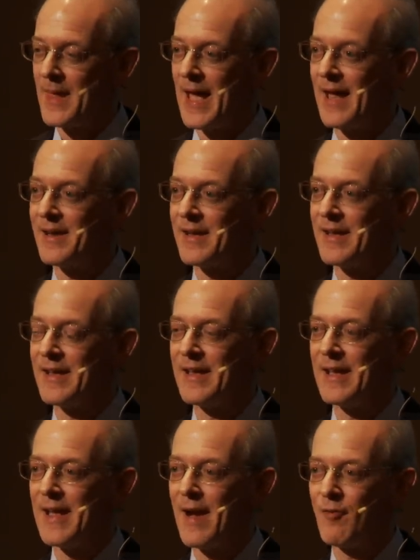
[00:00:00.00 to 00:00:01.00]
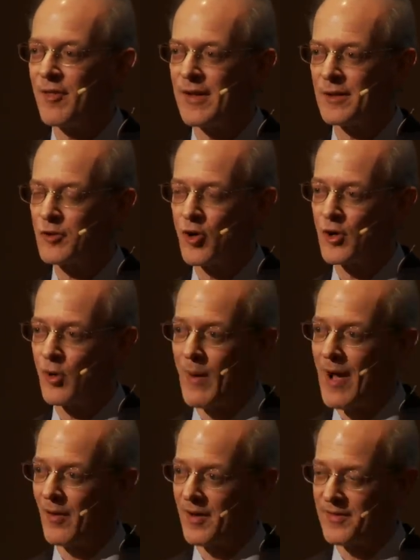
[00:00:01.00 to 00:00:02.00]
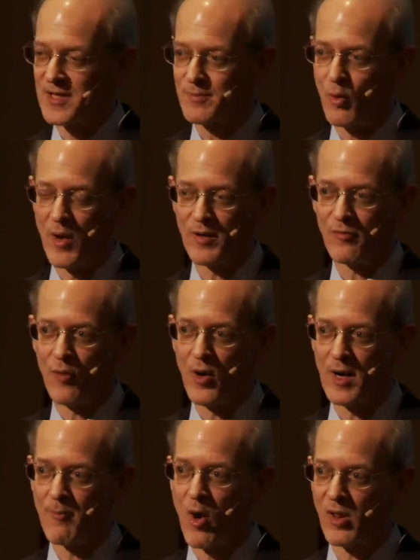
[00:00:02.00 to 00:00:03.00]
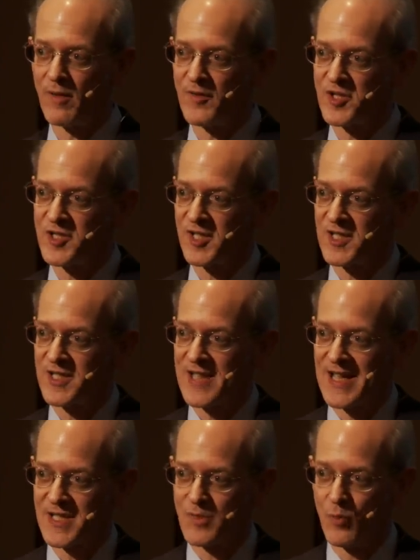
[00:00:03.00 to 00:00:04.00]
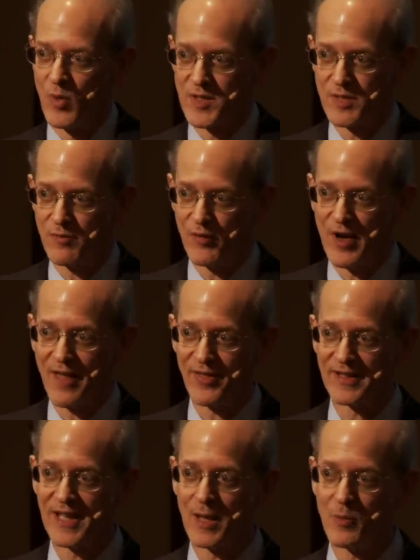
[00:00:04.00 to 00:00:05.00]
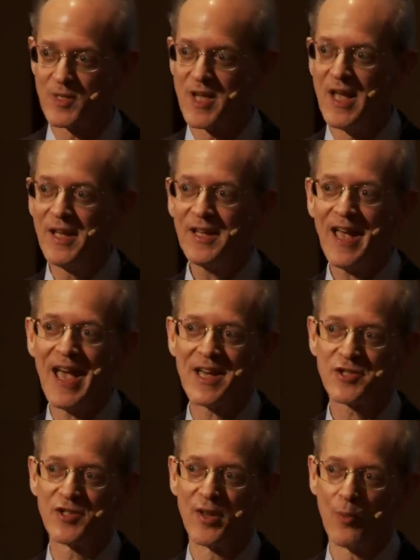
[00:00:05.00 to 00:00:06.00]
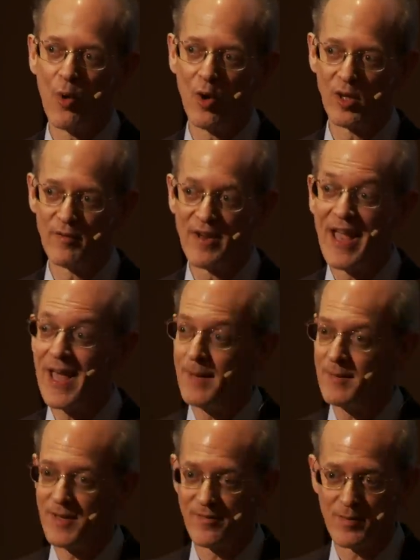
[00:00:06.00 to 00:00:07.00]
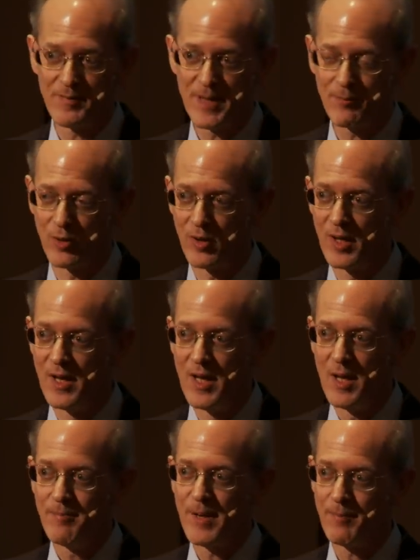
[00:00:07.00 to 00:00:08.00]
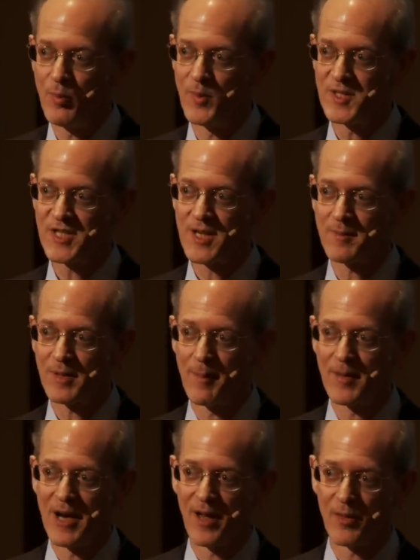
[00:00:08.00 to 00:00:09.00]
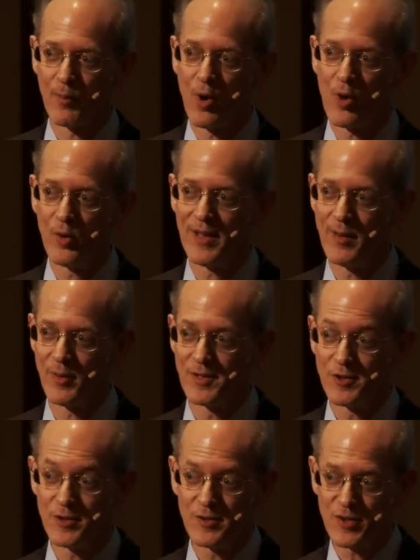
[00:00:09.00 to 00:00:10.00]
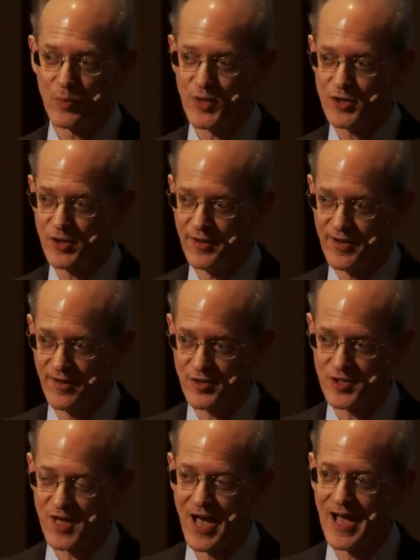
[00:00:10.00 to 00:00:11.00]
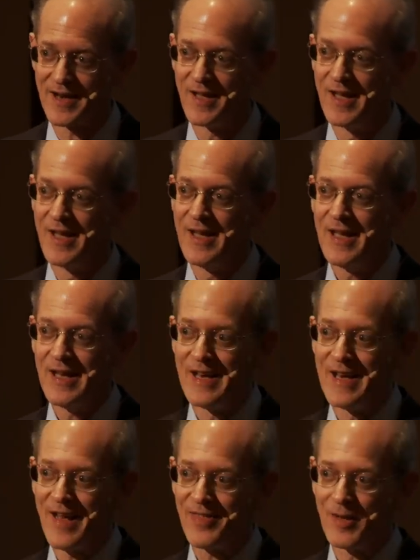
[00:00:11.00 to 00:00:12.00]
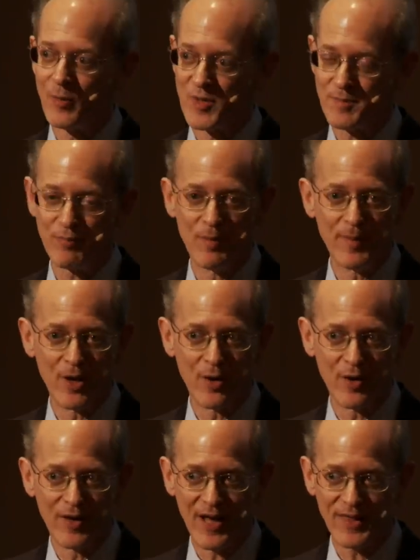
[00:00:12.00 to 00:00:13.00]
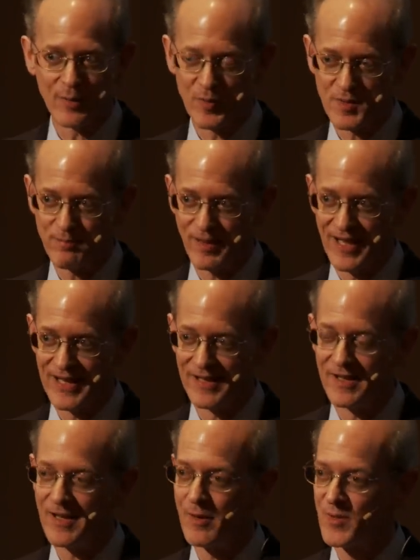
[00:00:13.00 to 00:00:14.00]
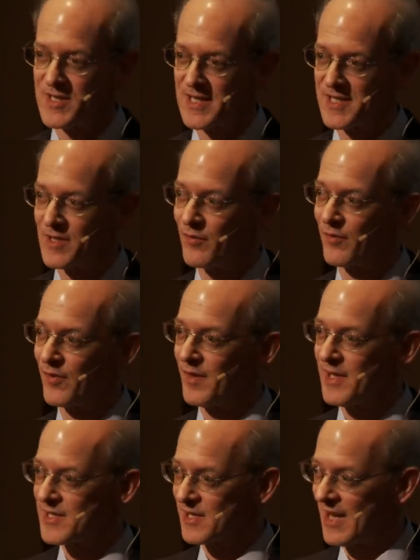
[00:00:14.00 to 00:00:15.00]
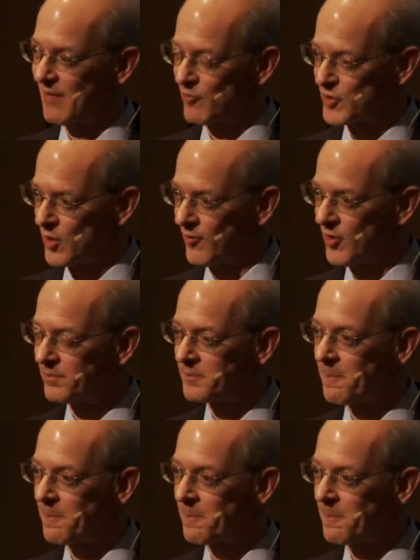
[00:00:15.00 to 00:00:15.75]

And everything turned around at this point for him. All of this success was for nothing. He was cast in the role of an enemy of the people. People would see him coming down the road, they would switch to the other side. Nothing was premiered, nothing was played. It was as if his life was over.